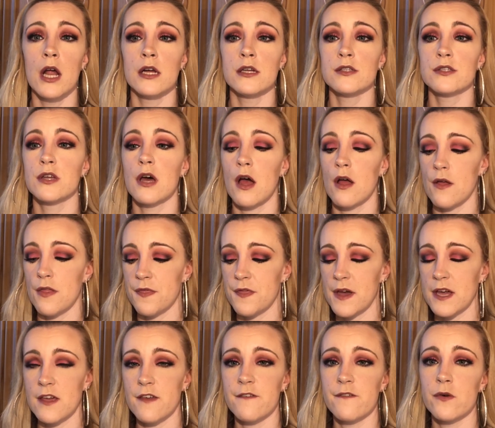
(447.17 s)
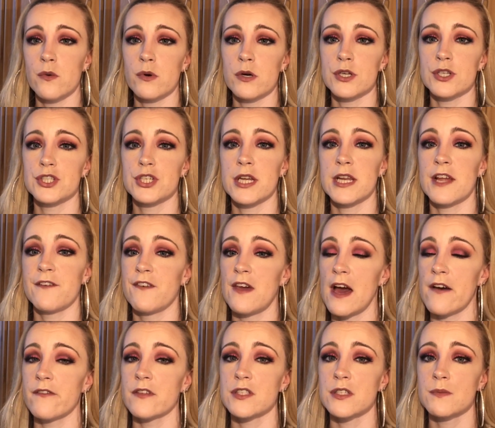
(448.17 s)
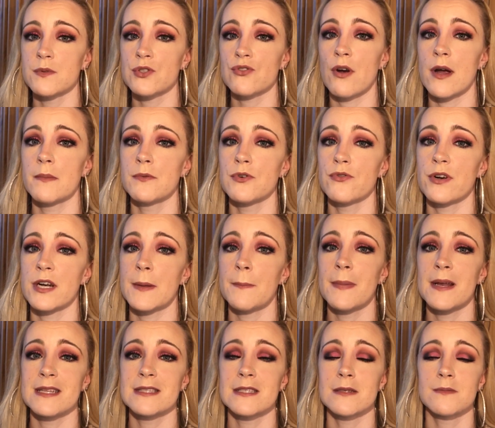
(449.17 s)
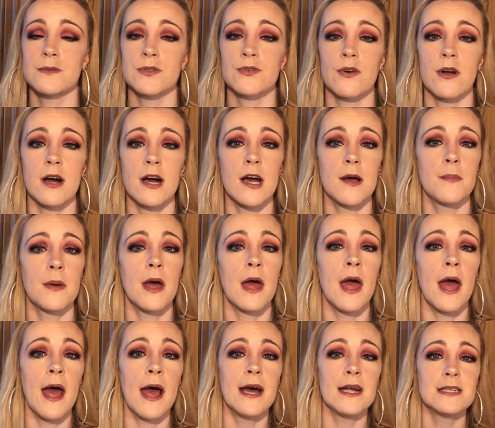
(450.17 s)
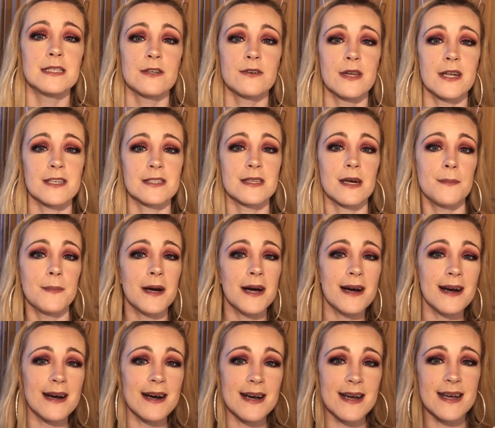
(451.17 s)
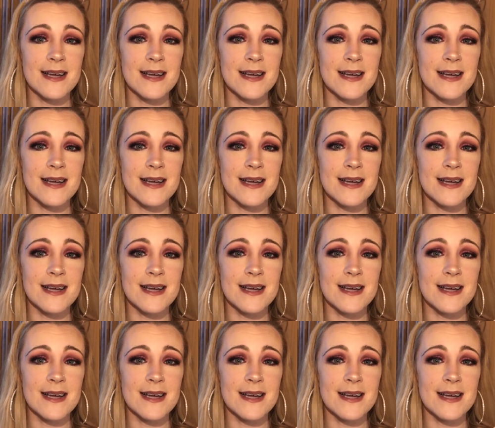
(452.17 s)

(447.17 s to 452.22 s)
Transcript: So thank you for watching. If you haven't subscribed already, please subscribe. Until next time, bye.